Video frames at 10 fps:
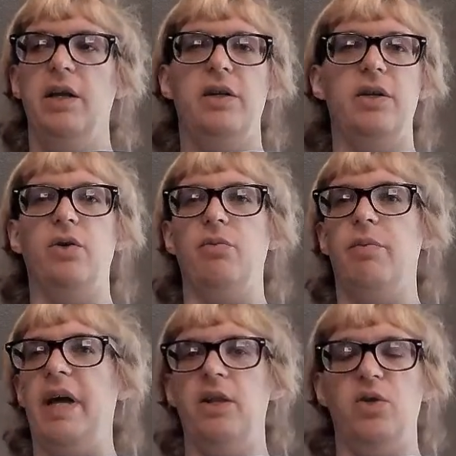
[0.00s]
to
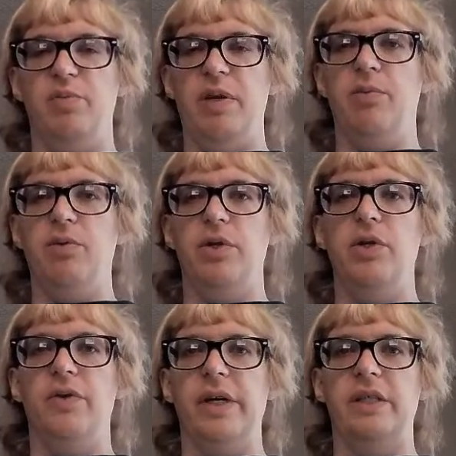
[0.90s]
pay those people to
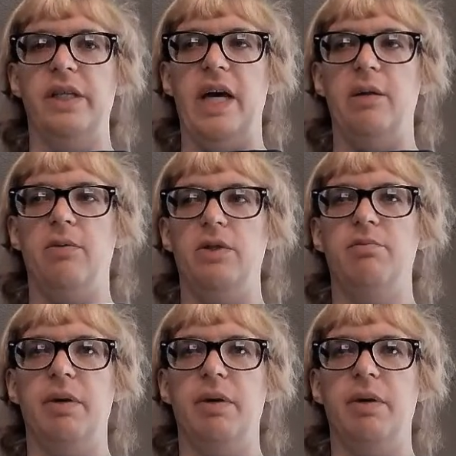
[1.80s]
do things to animals.